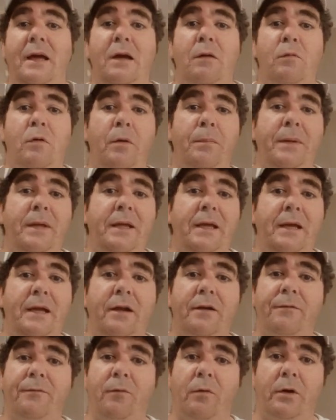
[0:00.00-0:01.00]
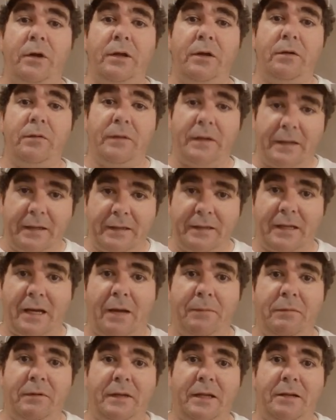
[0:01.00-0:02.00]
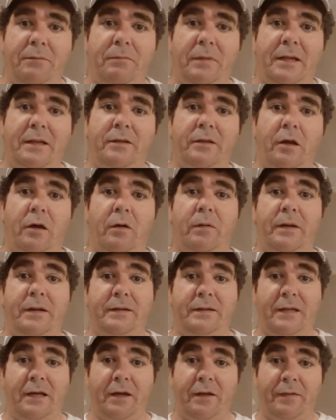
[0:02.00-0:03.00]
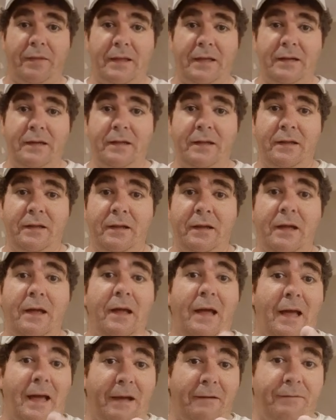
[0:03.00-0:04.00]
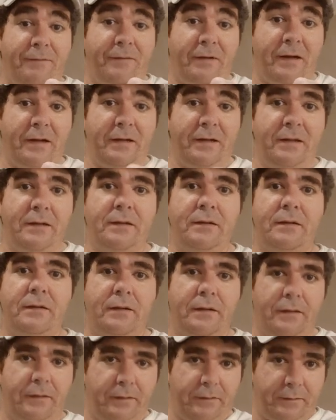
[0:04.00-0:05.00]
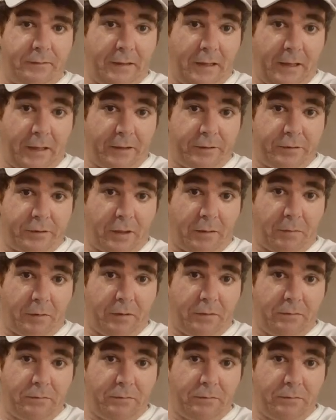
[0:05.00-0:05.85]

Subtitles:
will be here for you anytime you need me. So until then, have fun, stay out of trouble.